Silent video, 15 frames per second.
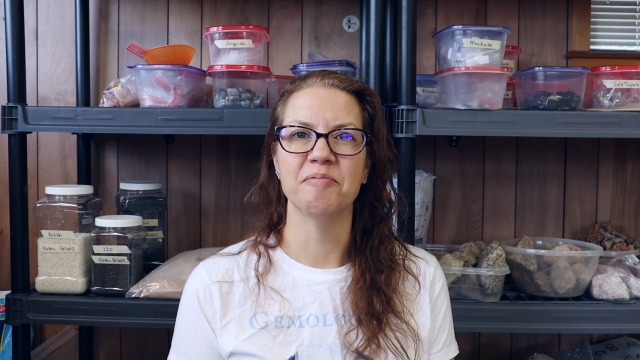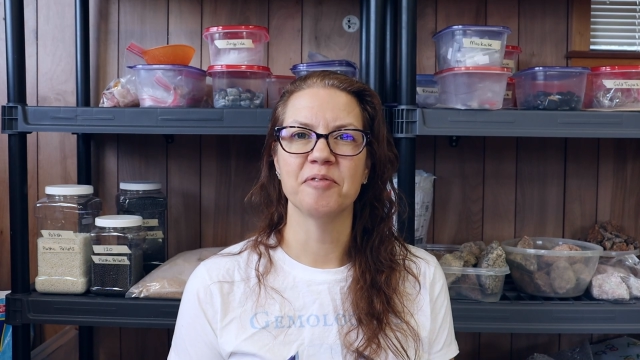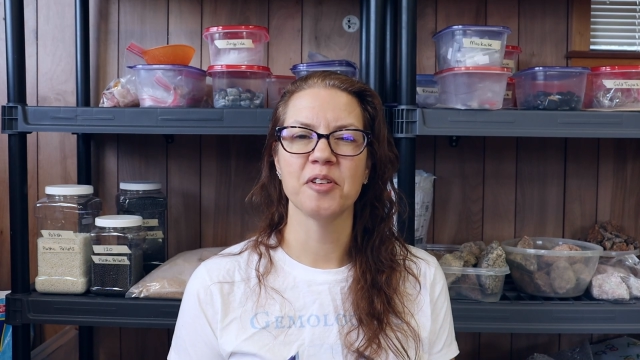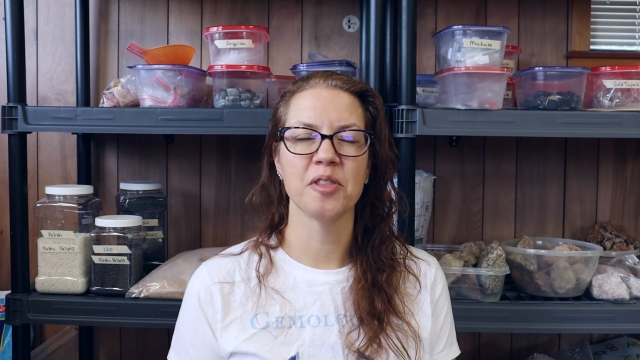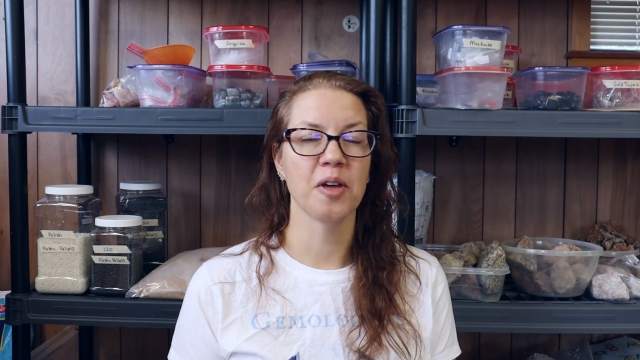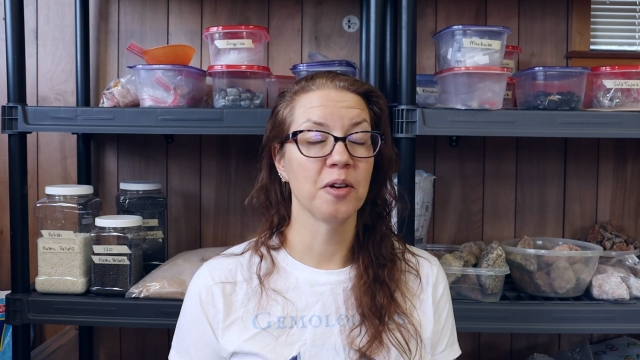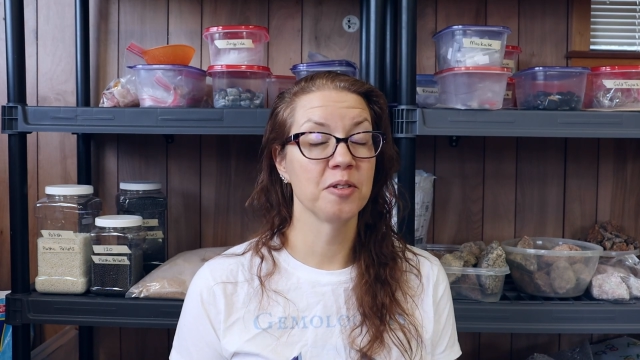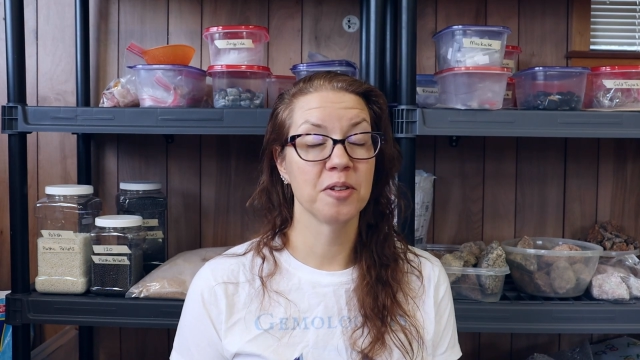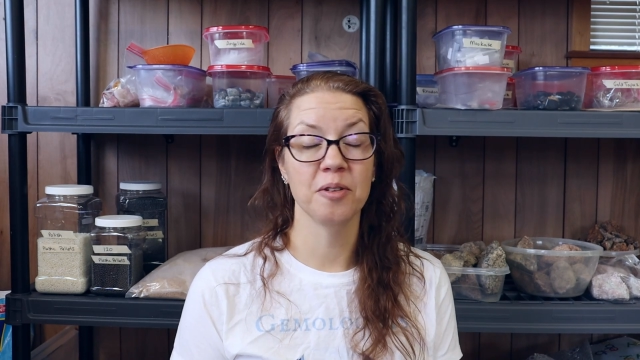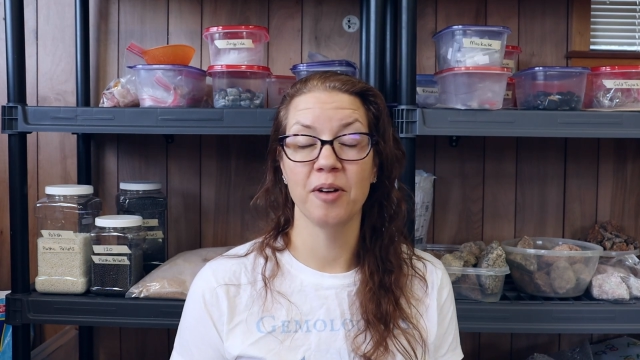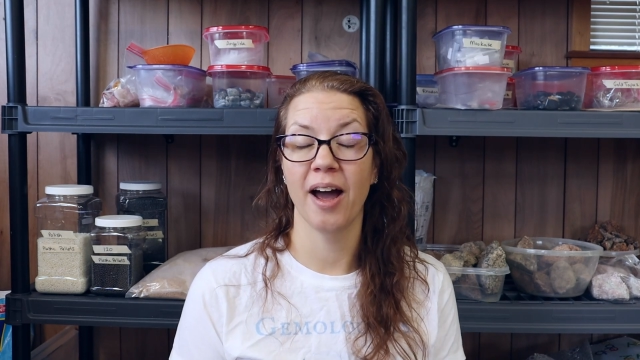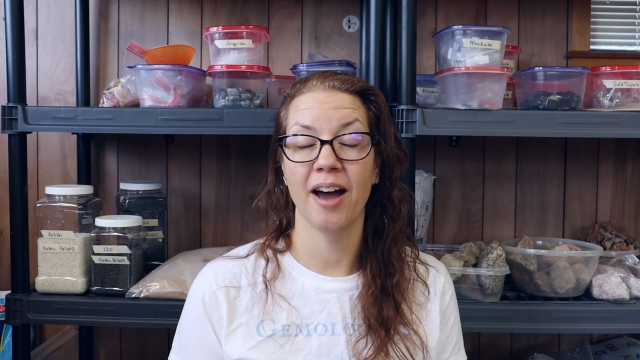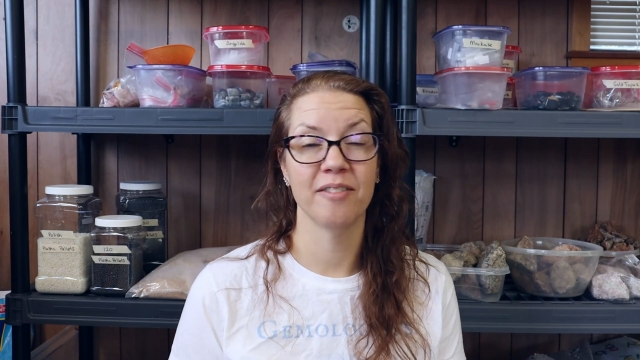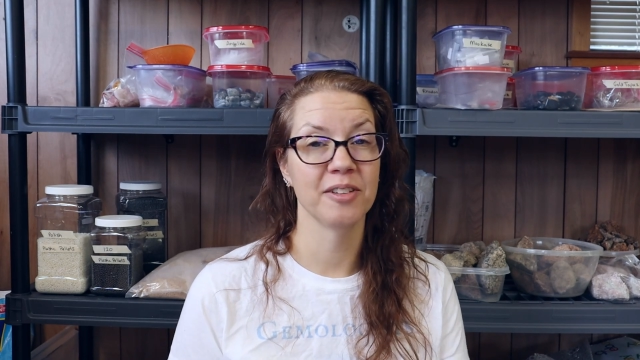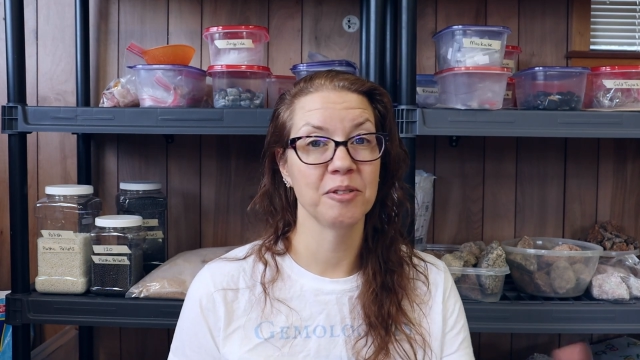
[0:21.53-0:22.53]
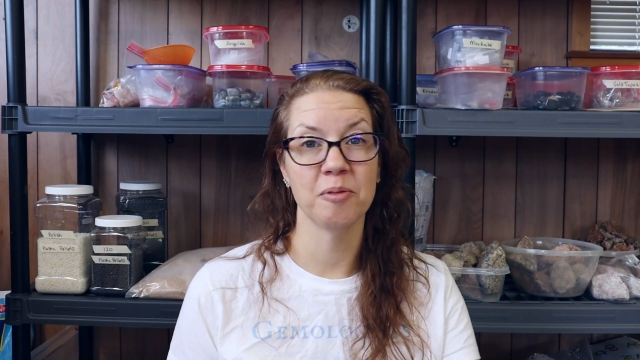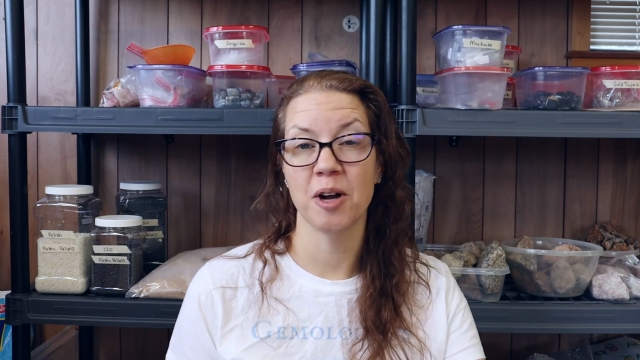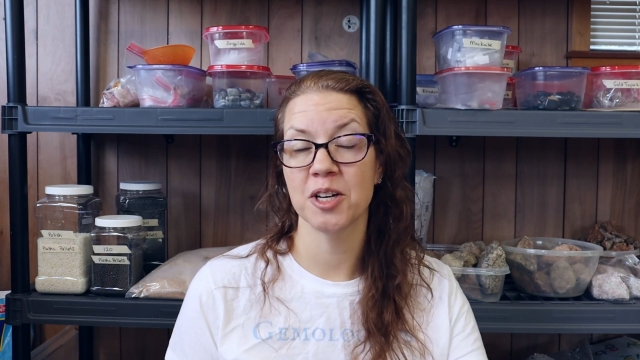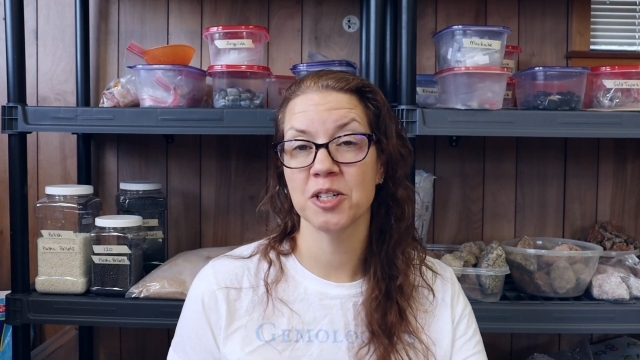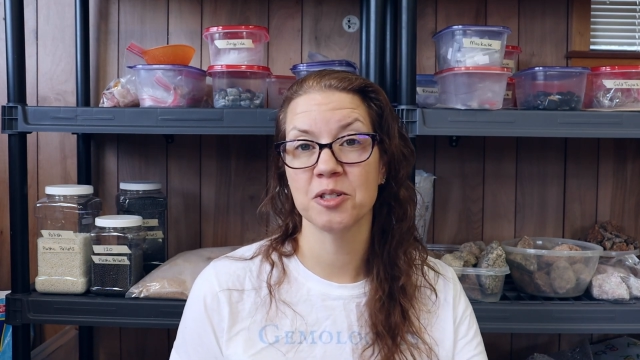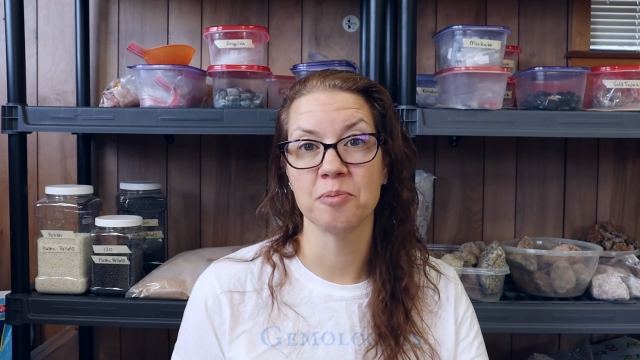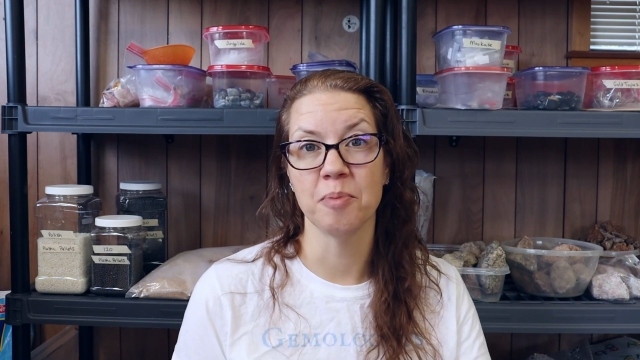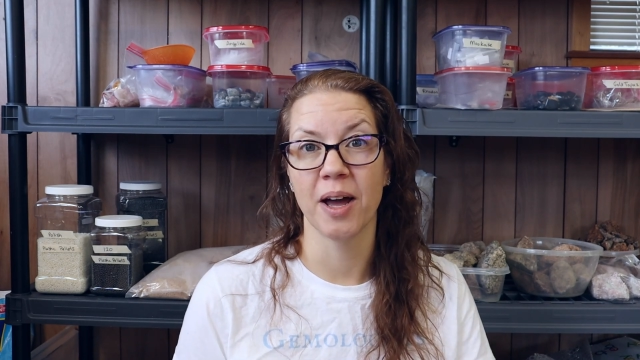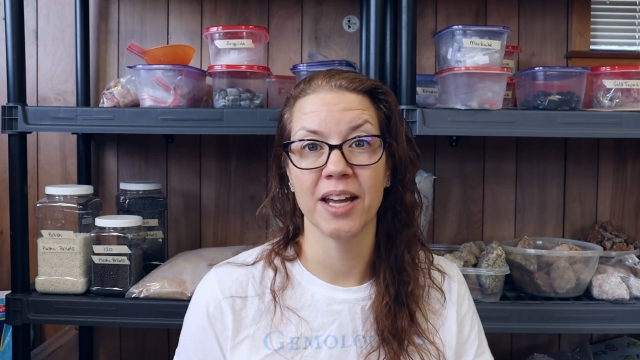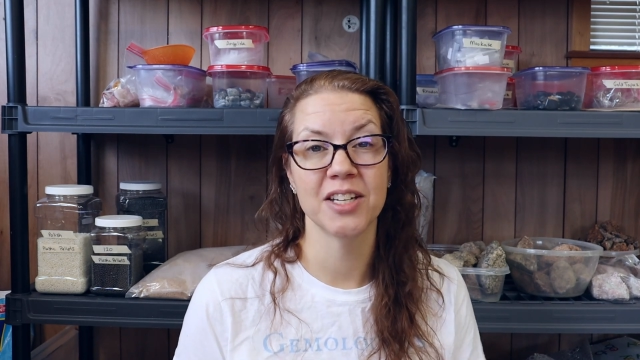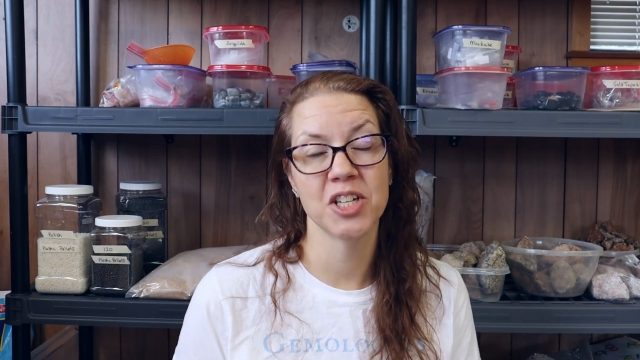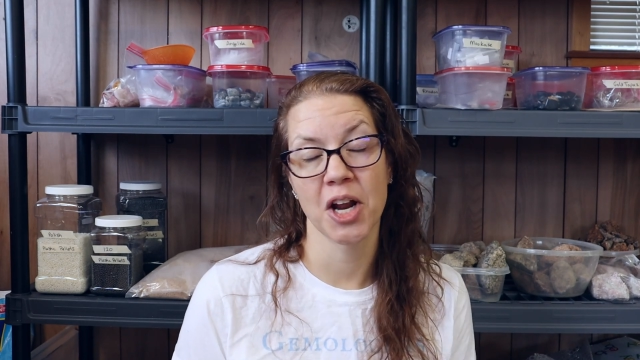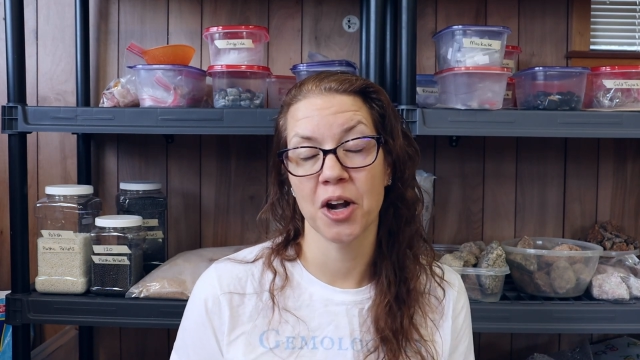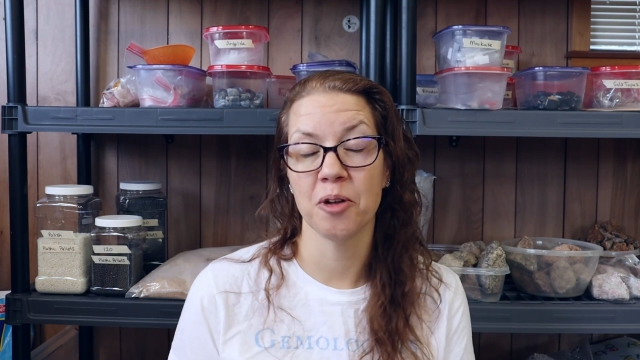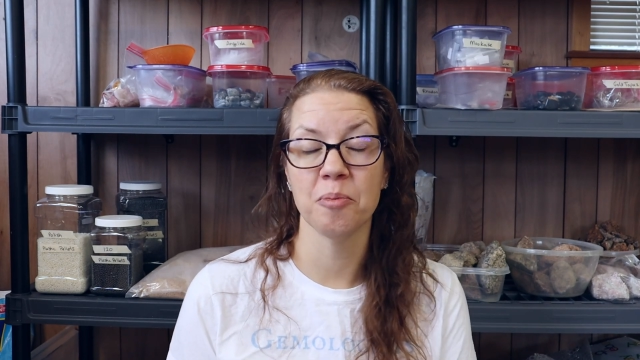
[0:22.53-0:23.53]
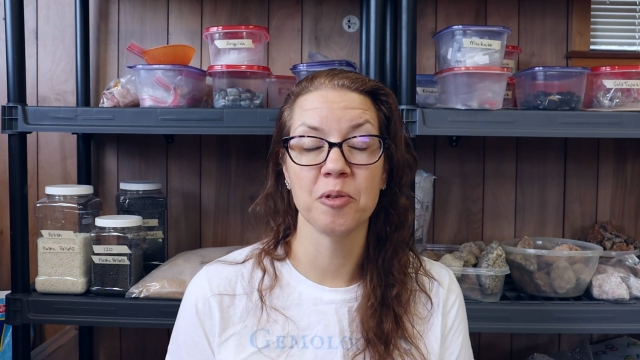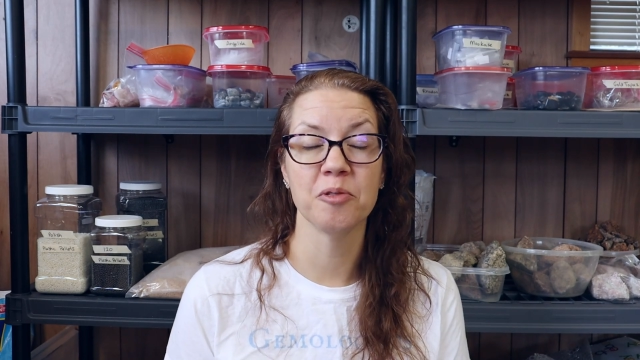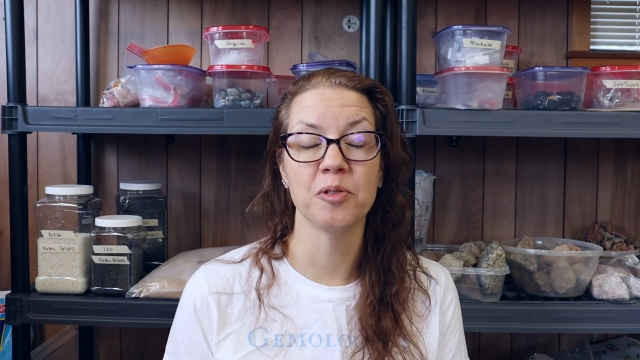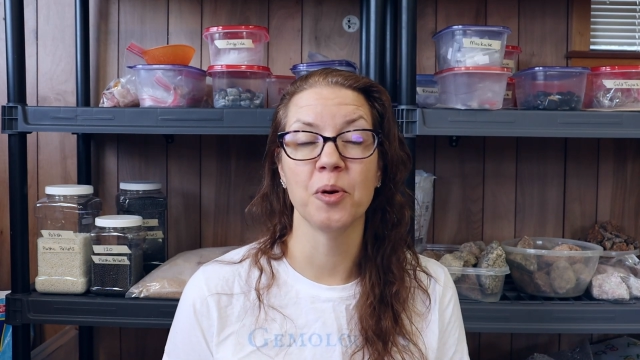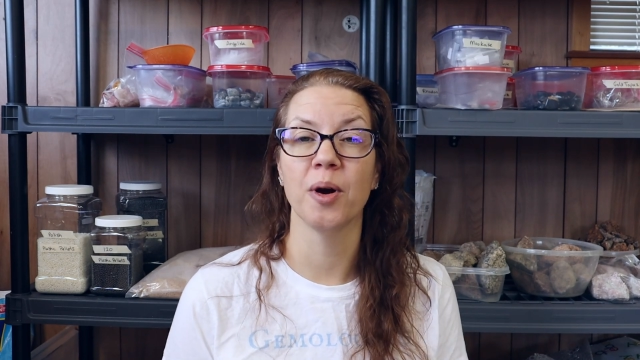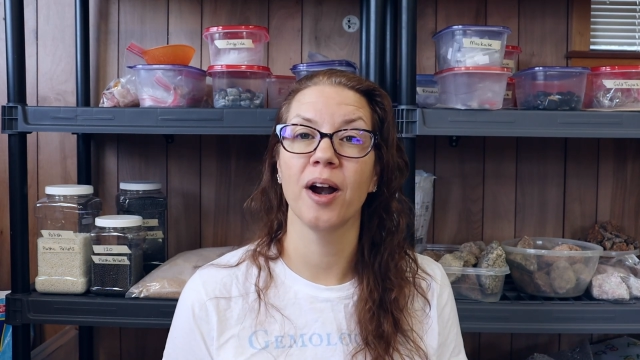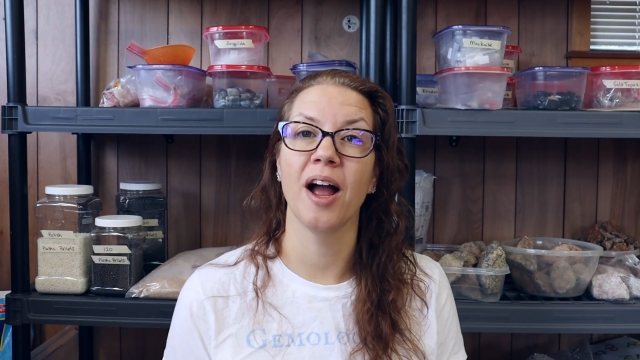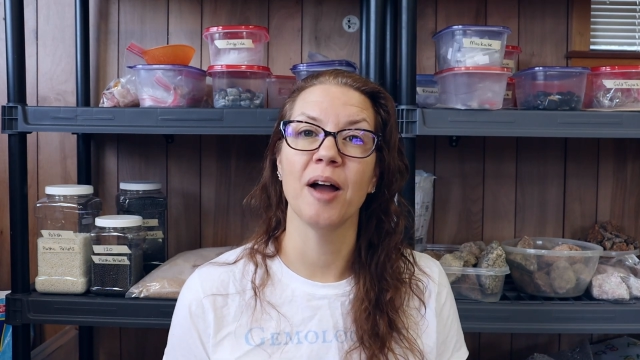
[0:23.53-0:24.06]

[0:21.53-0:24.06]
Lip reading: for those who haven't watched my channel before,